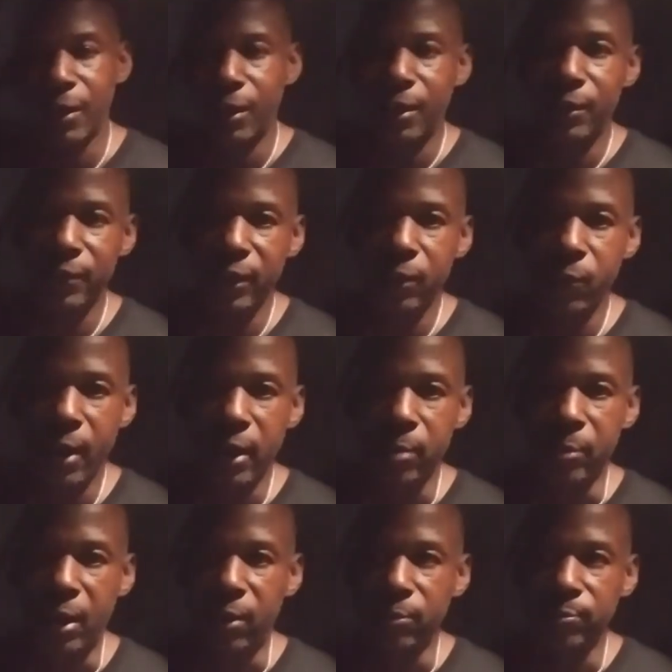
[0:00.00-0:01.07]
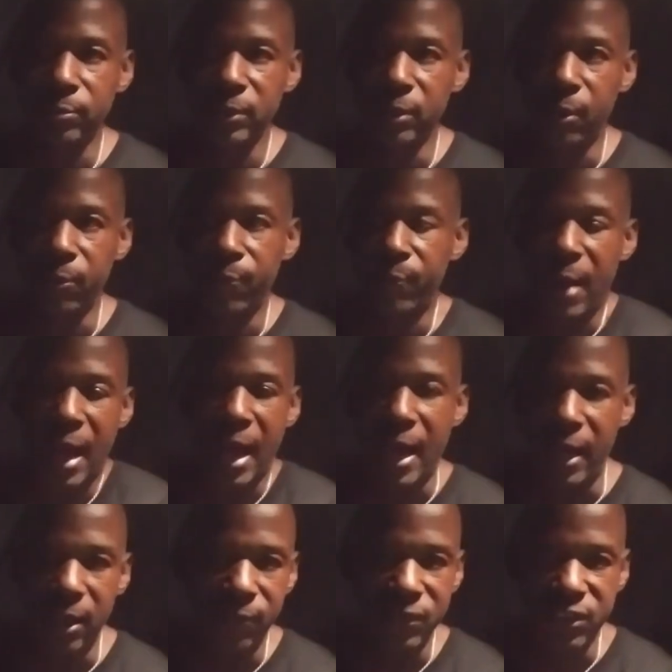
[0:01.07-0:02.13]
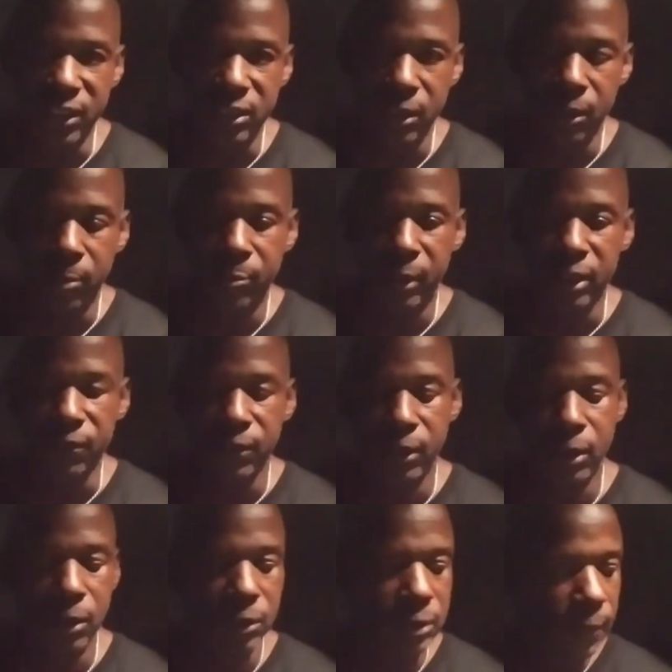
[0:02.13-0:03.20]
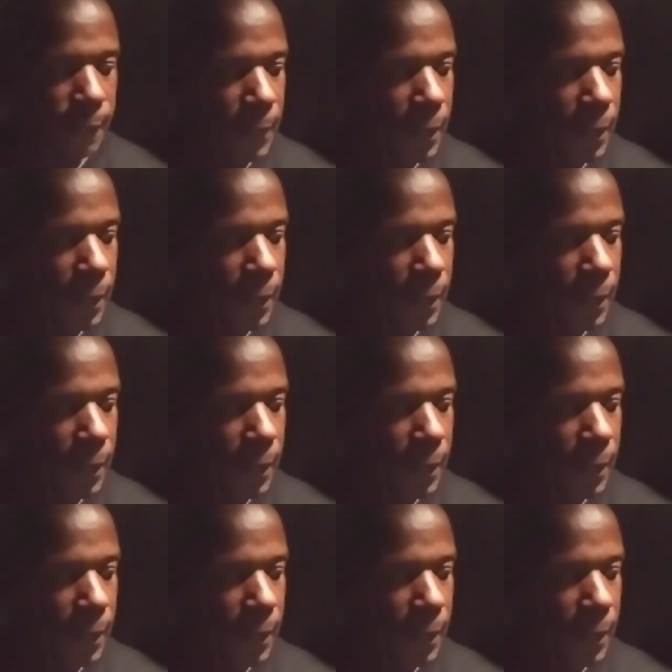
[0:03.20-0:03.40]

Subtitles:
They're around about $500-600 for those.